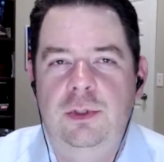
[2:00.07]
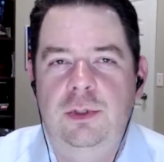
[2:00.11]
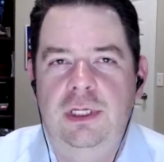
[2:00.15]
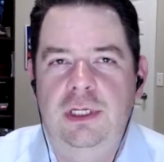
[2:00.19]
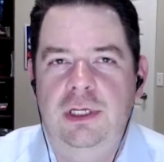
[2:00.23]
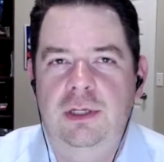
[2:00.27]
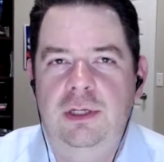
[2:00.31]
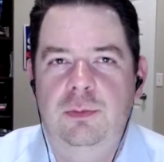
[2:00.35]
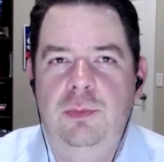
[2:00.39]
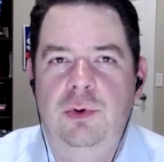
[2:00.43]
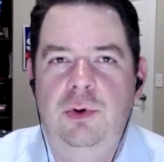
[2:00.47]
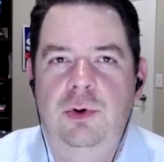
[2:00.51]

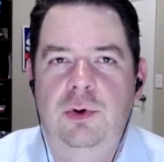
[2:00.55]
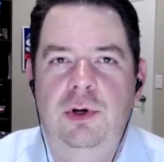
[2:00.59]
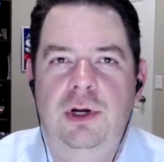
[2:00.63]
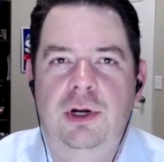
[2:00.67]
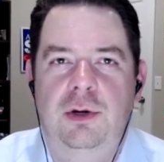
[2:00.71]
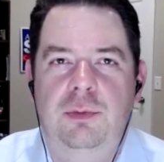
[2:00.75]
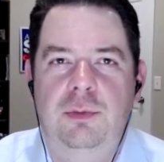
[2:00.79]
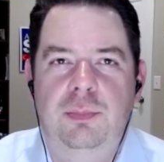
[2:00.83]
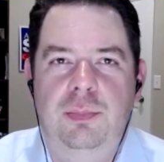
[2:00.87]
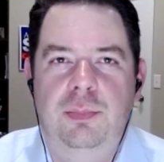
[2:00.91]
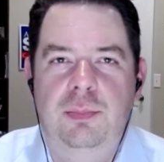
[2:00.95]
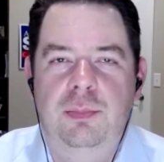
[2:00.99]

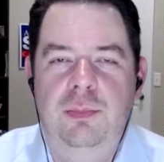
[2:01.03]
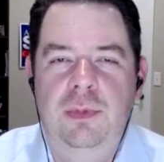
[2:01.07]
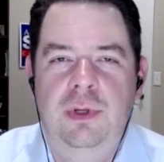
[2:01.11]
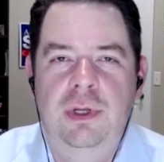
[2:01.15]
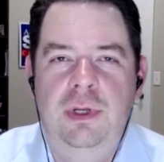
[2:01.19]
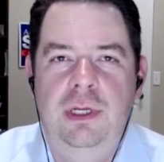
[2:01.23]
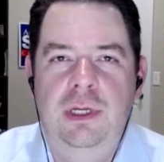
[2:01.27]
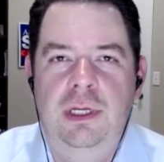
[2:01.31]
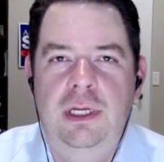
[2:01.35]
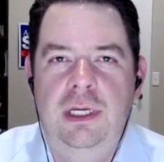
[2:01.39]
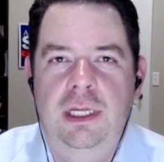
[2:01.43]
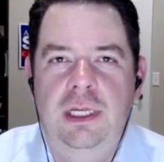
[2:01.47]
anymore
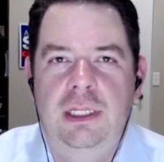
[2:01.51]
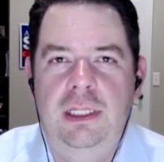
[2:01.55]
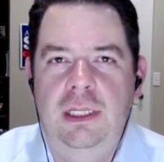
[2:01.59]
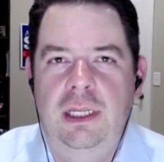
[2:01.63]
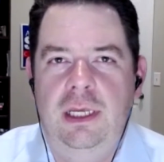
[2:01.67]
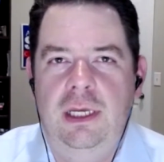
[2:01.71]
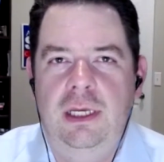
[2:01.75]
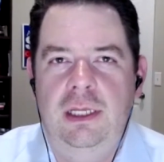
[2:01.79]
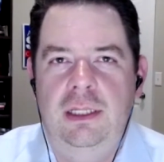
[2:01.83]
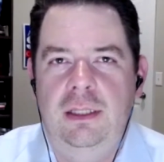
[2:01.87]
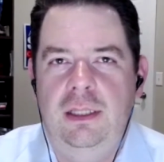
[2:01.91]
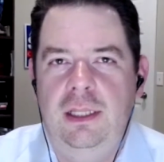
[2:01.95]

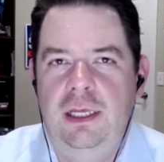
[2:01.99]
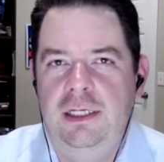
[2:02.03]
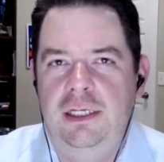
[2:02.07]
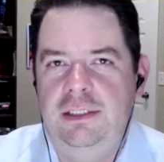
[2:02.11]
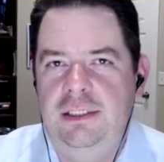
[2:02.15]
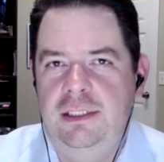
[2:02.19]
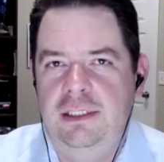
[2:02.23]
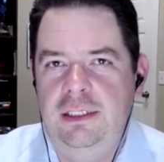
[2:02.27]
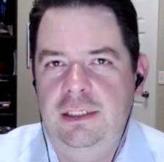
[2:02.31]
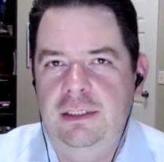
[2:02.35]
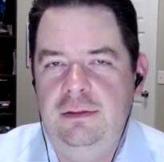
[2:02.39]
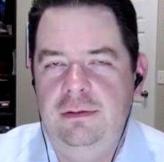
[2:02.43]

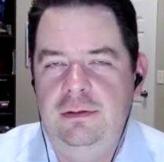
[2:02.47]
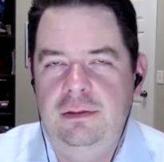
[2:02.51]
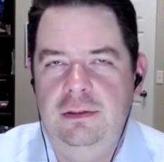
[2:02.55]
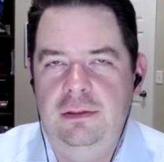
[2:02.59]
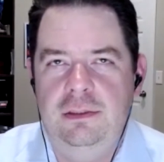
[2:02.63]
unless it